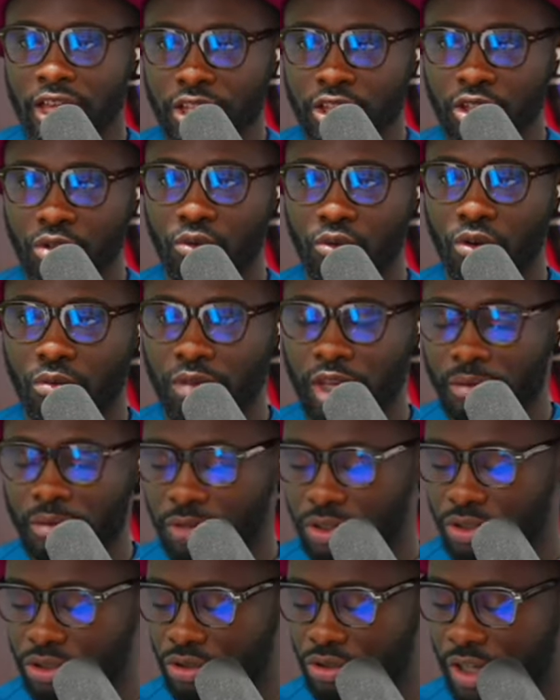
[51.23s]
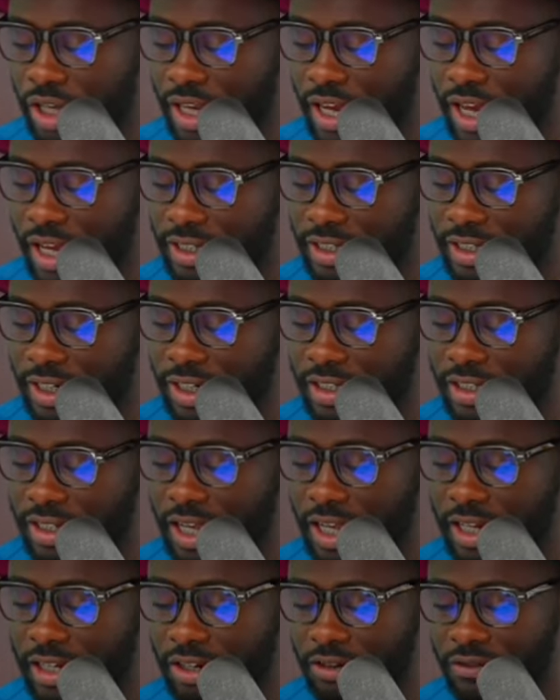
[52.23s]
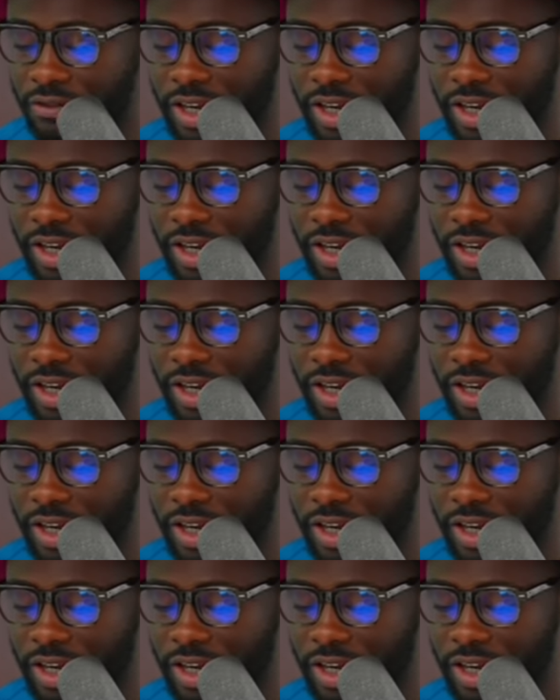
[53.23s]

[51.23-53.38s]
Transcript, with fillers: you will be able to get access and